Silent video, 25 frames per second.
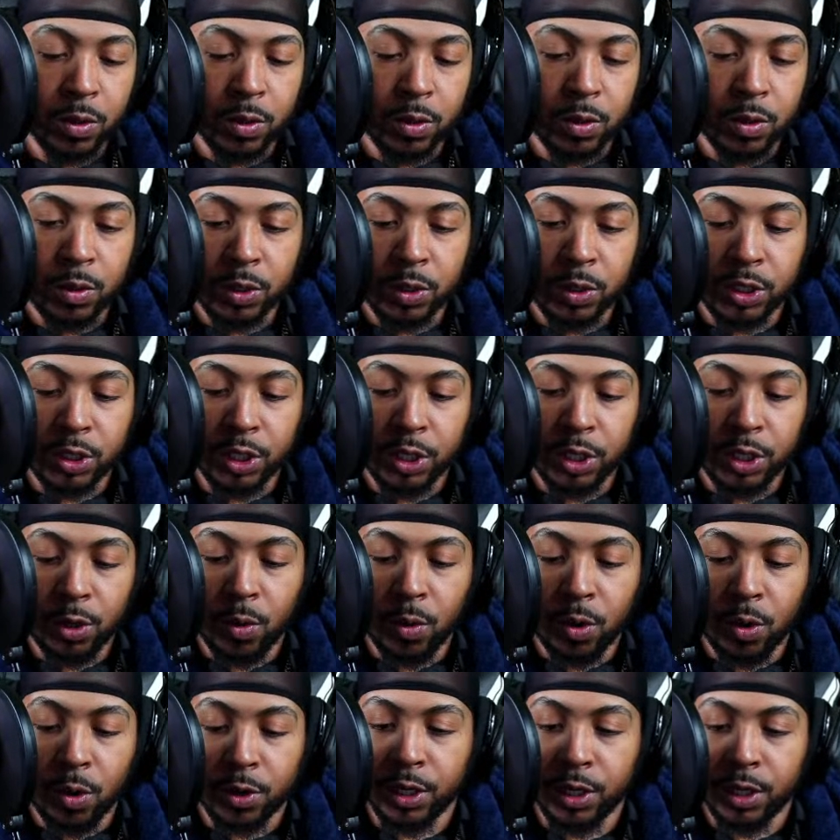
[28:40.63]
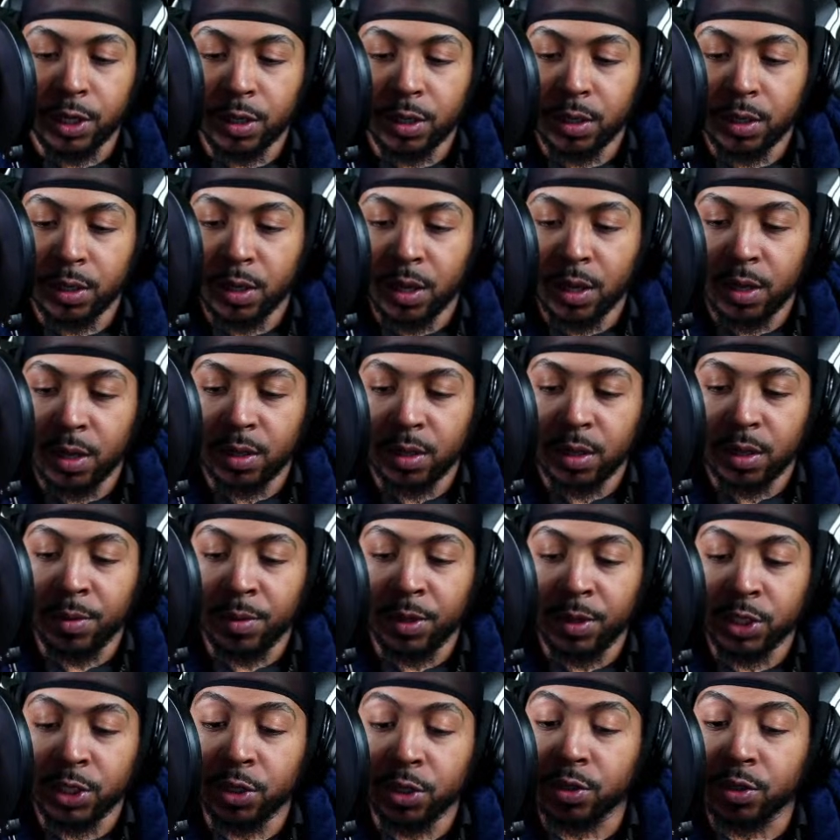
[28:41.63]
still working. I mean,
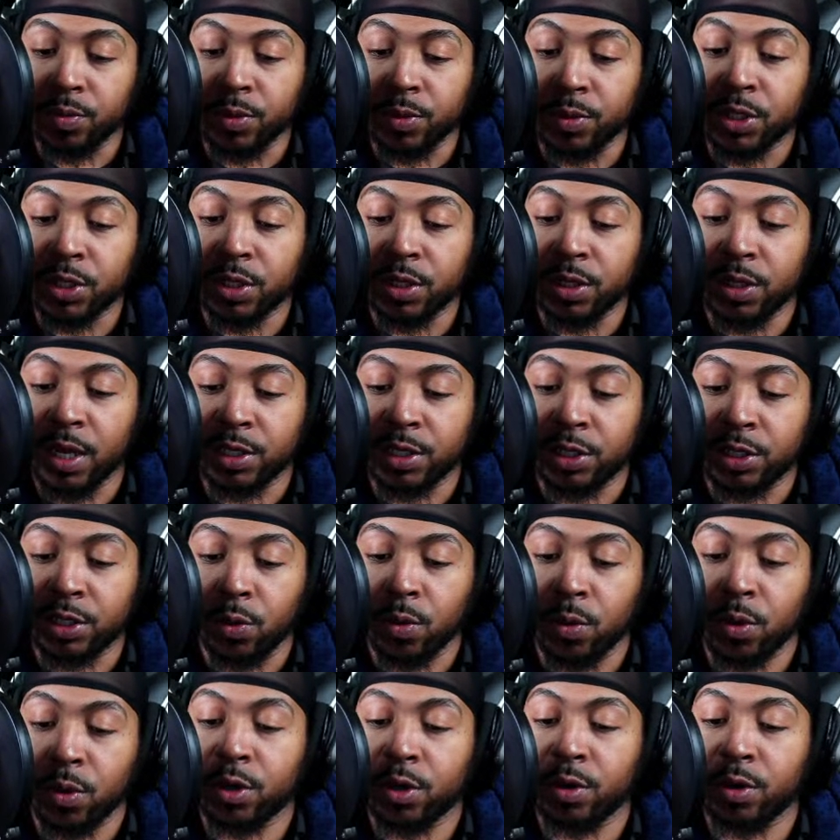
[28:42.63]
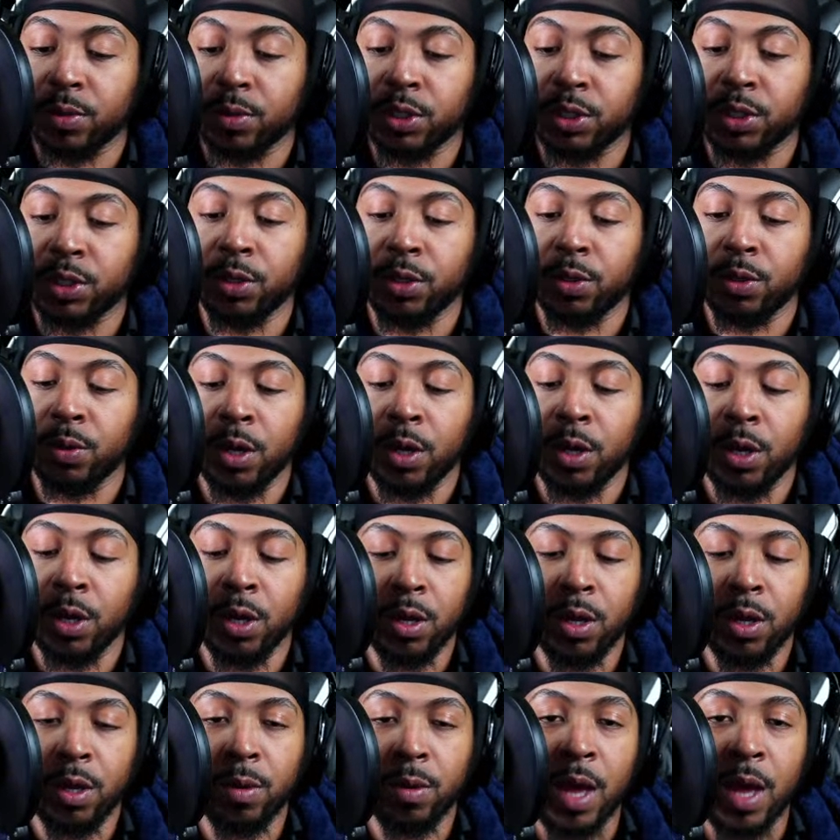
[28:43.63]
excuse me, not still working, but
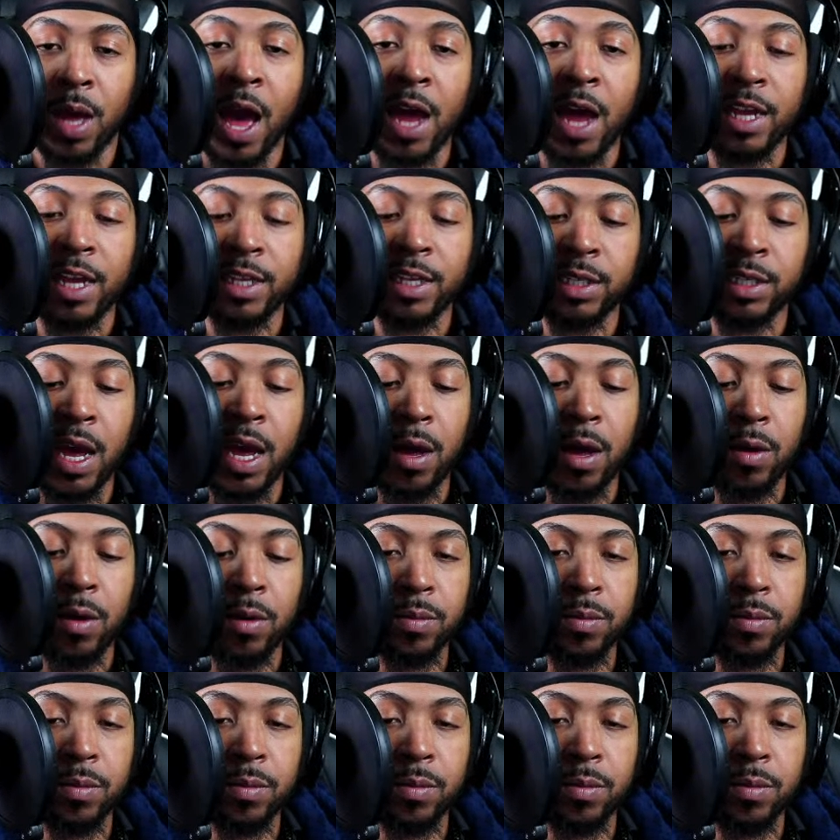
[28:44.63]
still out of town,